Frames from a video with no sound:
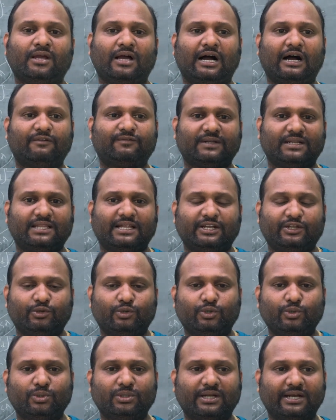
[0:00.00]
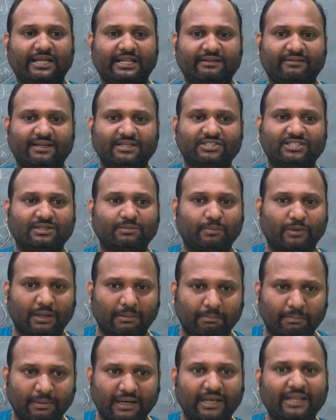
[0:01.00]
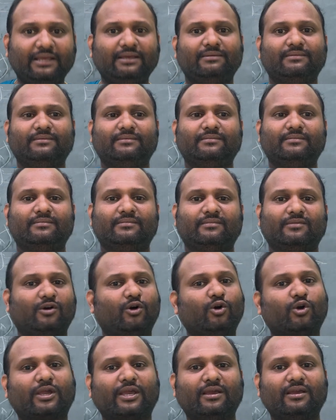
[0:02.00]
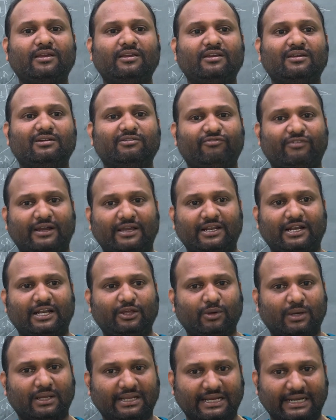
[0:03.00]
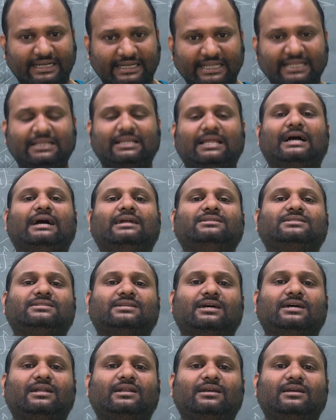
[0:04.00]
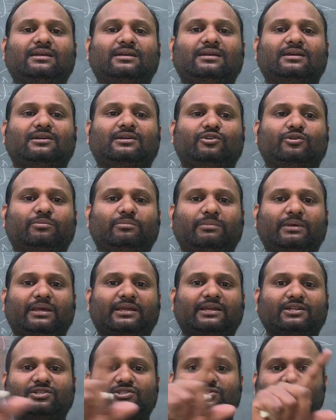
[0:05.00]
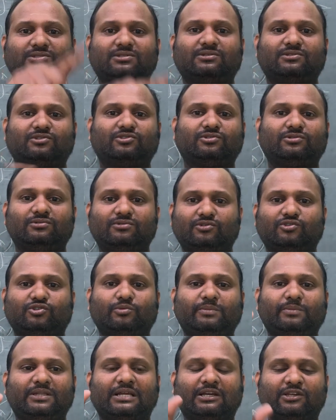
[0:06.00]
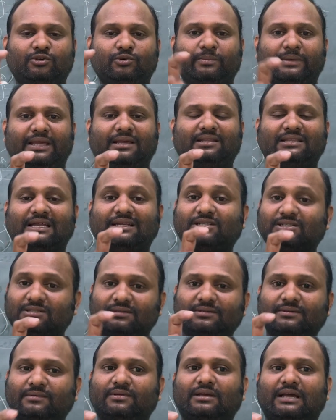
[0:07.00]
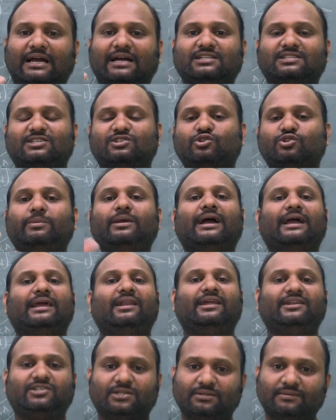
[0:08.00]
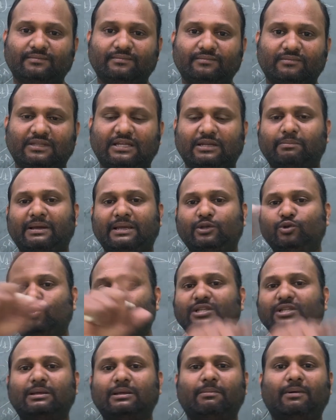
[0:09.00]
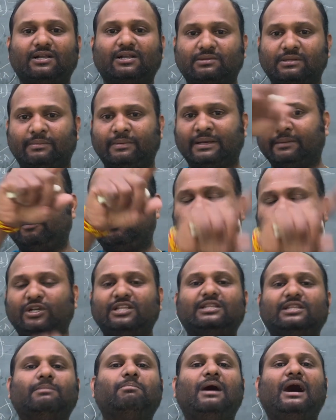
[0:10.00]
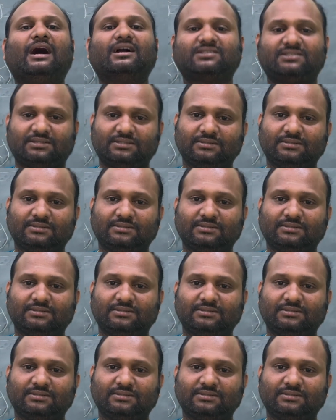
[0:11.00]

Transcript: After that you do the derivation properly. Okay. Finally you are getting the answer. You make it to be you make that answer to be highlighted. That by doing the box, by putting the box.